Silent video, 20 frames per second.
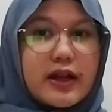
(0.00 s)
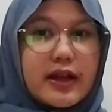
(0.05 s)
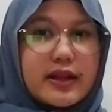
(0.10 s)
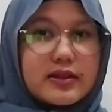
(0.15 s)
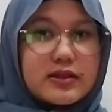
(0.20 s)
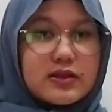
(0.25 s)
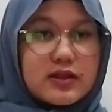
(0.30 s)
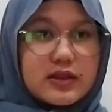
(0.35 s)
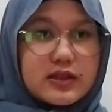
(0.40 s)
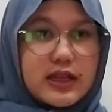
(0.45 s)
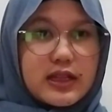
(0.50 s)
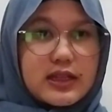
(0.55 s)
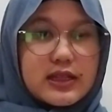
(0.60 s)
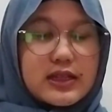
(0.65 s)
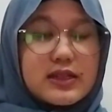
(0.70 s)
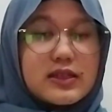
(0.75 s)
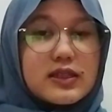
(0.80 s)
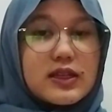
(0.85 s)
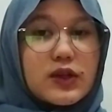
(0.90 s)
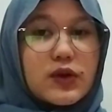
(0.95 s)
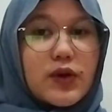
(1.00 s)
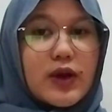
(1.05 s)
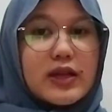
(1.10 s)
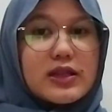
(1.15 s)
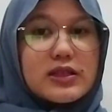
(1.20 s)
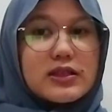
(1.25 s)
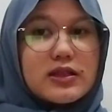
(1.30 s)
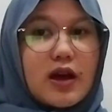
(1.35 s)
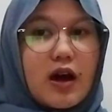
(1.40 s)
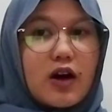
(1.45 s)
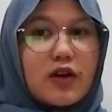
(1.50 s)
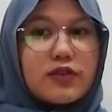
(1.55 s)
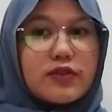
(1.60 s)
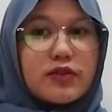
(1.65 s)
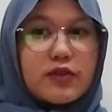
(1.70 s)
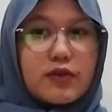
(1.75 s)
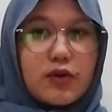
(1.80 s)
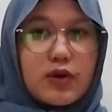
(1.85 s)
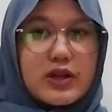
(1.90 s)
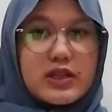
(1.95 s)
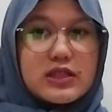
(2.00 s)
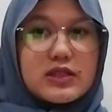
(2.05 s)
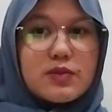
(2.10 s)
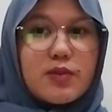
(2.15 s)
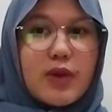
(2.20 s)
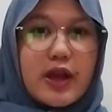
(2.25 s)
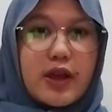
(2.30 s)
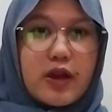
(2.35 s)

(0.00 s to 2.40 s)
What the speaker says: and certain consequence of one's